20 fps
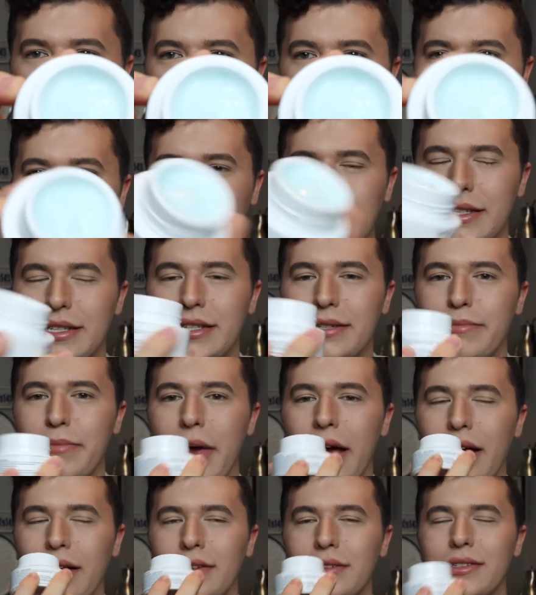and it
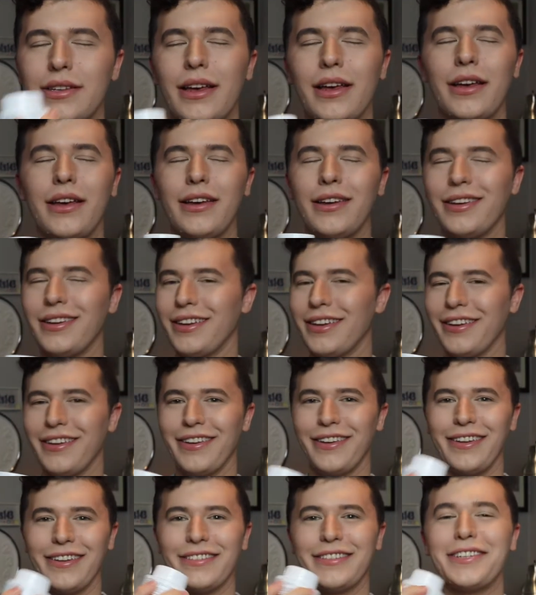smells,
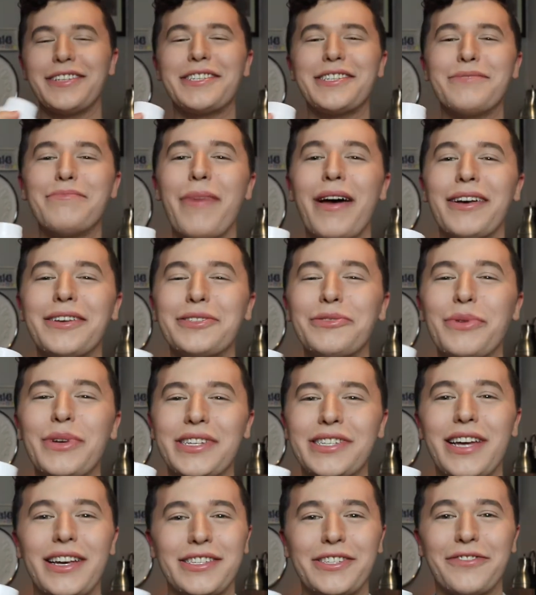the smell's
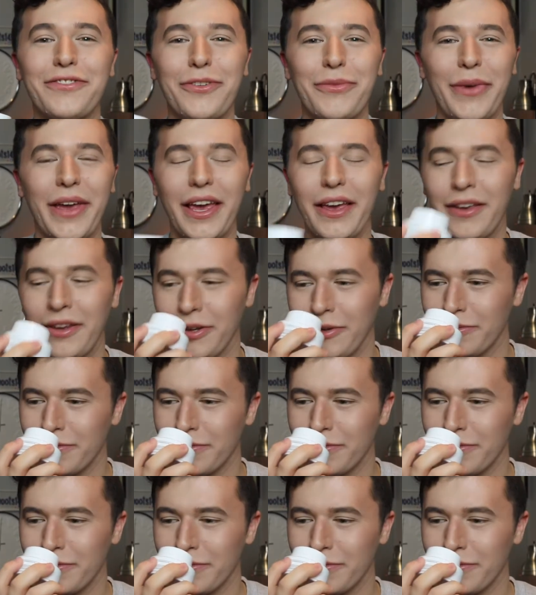what does it for me.